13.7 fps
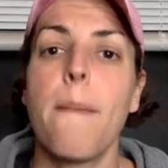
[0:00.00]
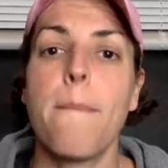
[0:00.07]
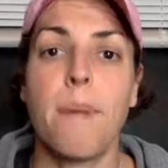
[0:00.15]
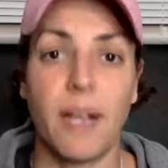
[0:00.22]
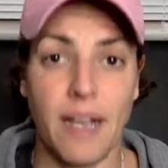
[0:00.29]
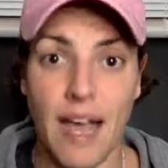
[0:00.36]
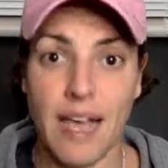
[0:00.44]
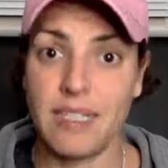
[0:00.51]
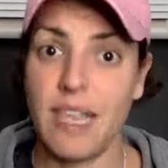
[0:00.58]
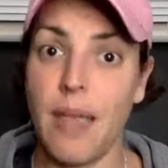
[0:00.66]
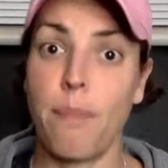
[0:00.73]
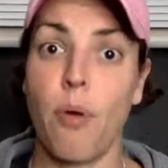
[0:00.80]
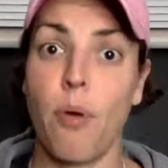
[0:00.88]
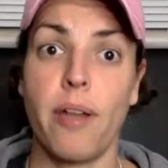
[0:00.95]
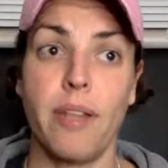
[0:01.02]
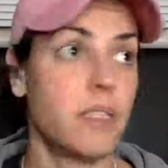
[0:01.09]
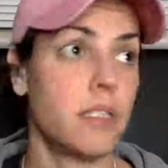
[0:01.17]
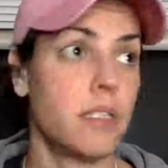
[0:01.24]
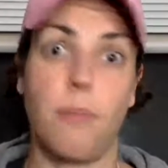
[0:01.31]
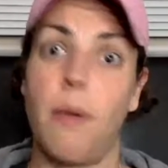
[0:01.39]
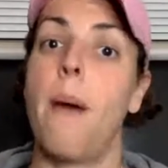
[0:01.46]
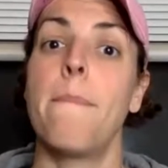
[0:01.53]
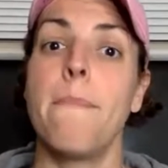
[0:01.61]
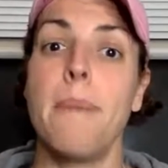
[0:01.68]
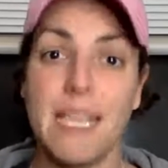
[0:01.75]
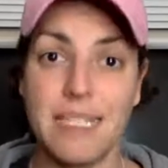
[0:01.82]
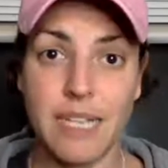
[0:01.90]
But guys, they brought in some
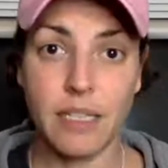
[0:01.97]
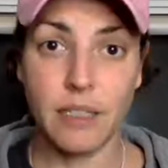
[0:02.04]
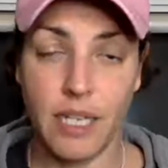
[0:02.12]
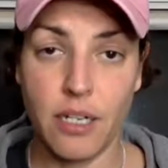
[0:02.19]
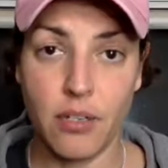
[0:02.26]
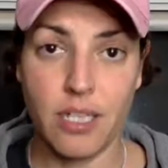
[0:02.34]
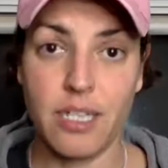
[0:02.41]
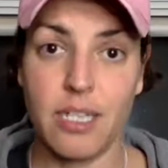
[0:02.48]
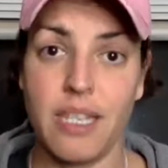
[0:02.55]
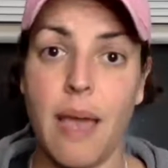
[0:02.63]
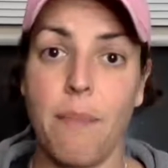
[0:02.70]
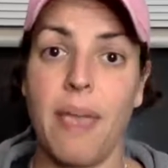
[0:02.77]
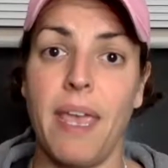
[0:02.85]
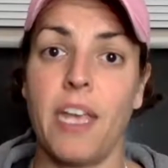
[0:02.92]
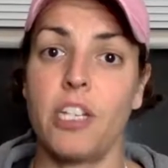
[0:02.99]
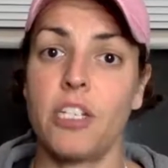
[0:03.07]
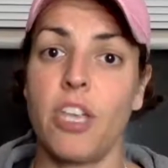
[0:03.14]
amazing leaders into that page.